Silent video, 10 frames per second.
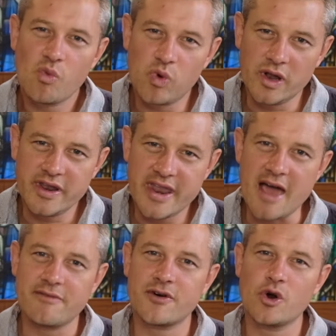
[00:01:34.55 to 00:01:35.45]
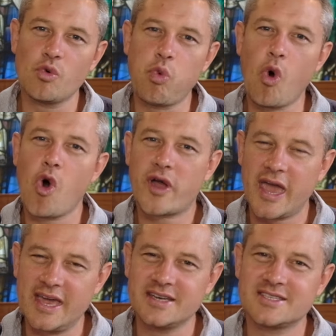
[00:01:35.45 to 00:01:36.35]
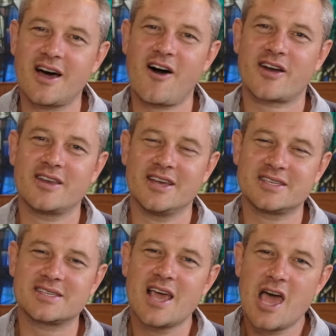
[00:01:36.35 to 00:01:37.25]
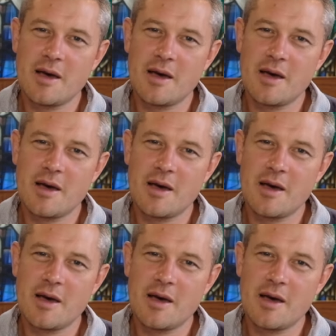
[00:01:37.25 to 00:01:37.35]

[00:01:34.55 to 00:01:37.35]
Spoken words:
will never walk in darkness,